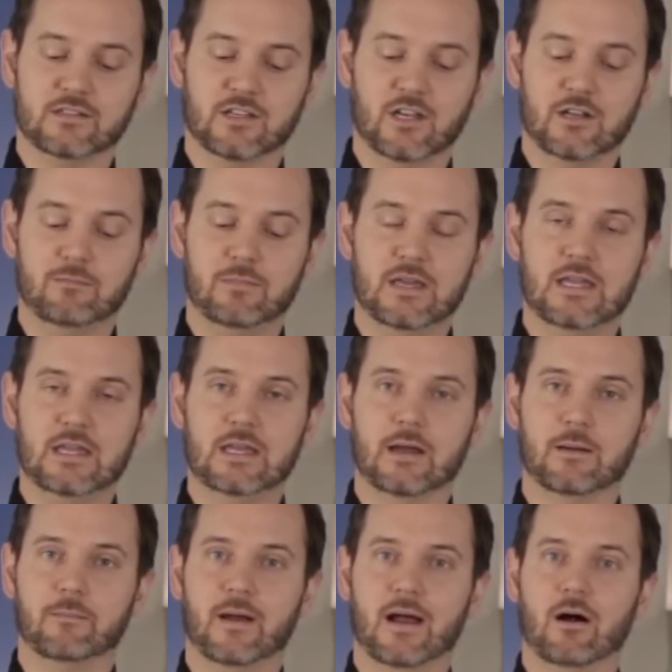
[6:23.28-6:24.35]
going to be
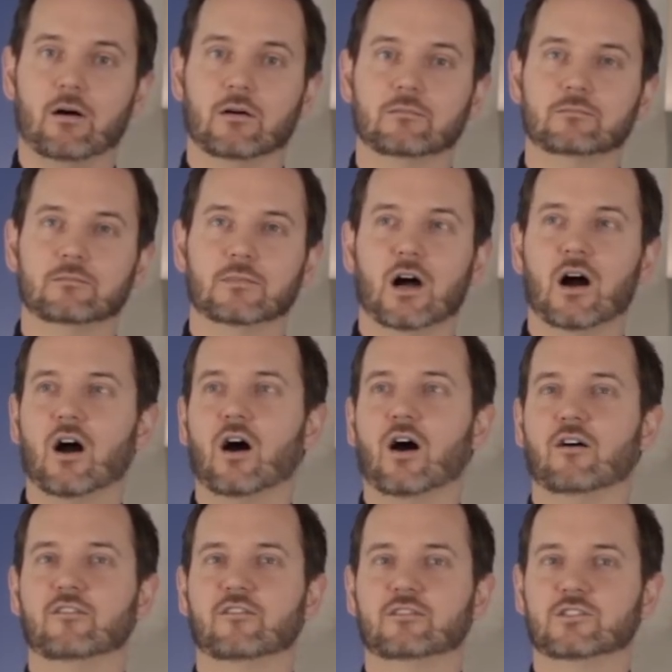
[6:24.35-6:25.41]
about
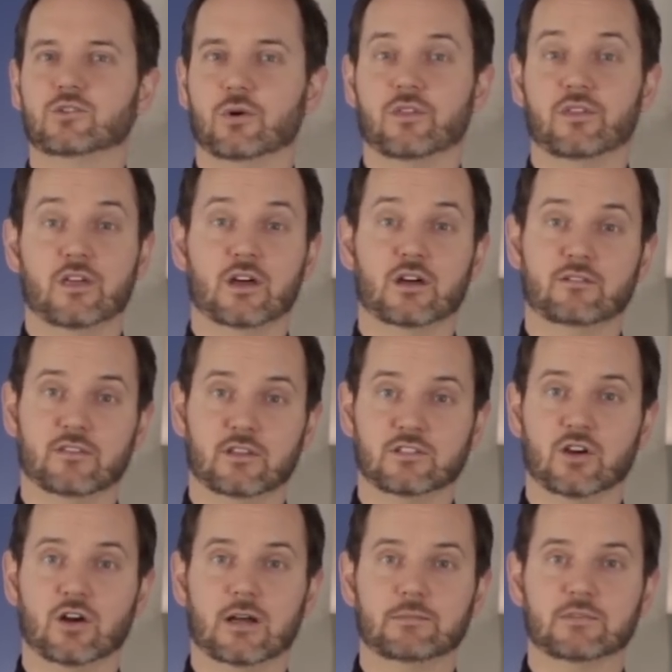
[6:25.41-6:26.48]
half to a third of the
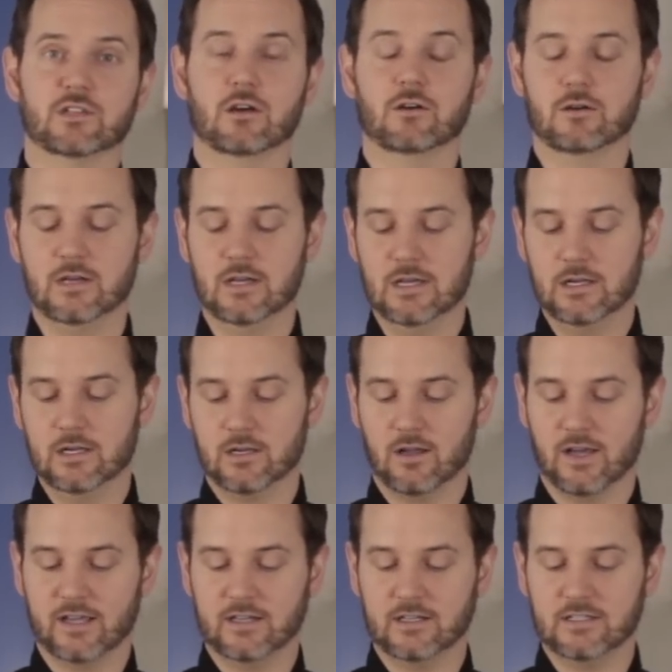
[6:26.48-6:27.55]
time. So
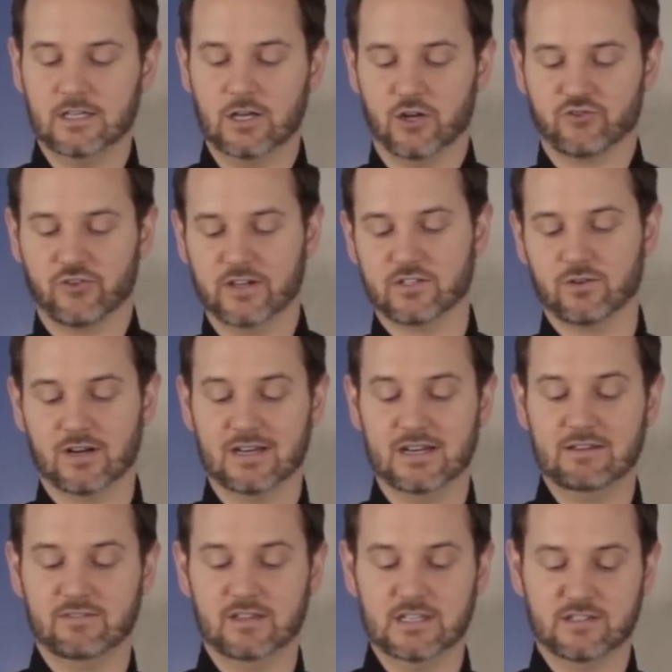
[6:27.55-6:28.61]
like in a dehydrator, I'd
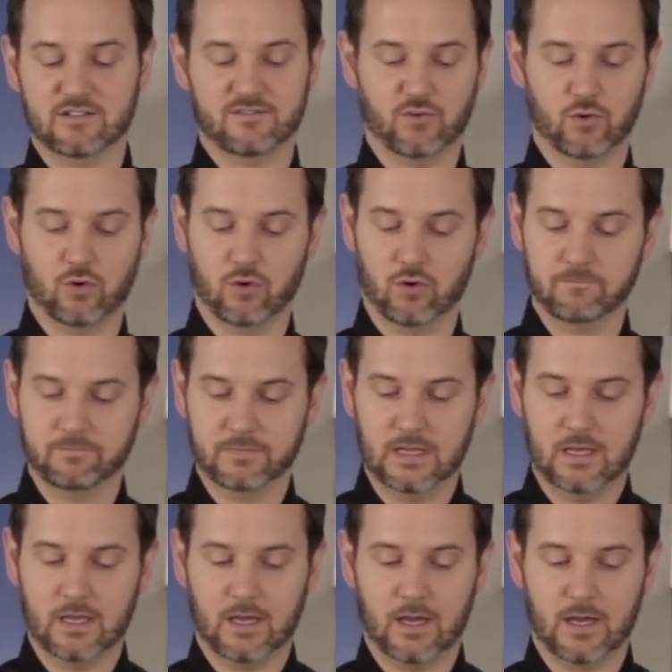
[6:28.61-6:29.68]
leave these for
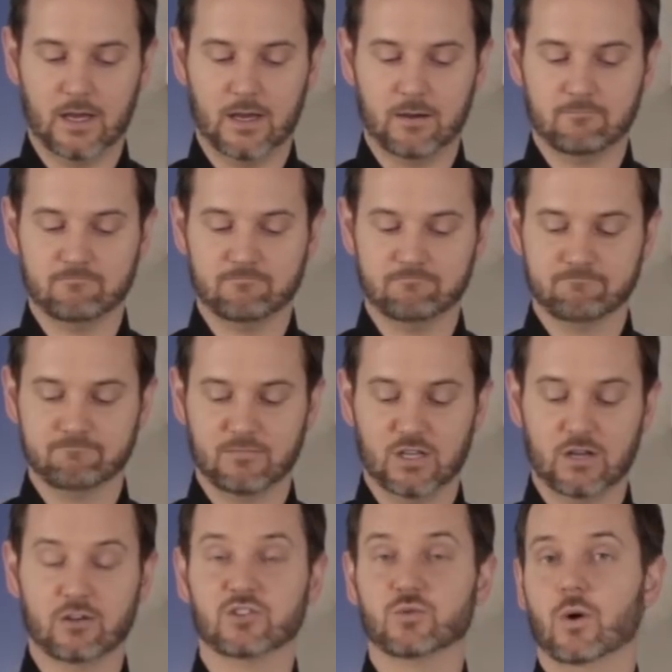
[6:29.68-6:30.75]

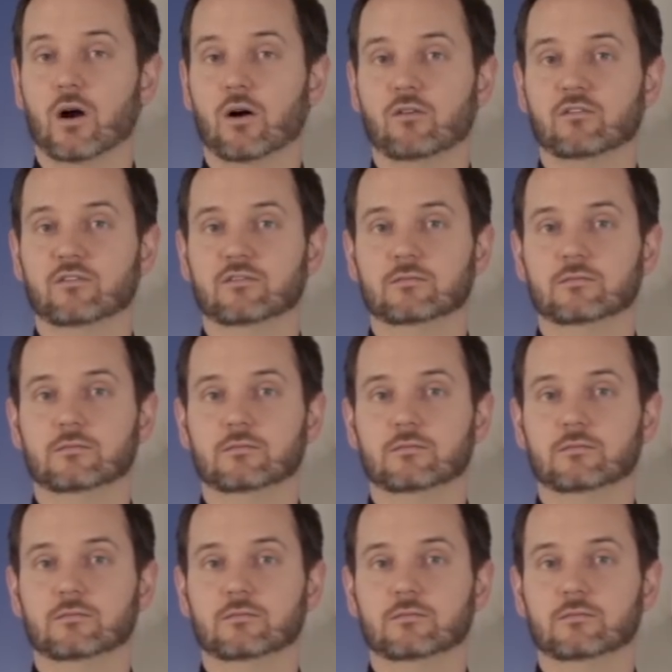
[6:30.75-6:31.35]
12,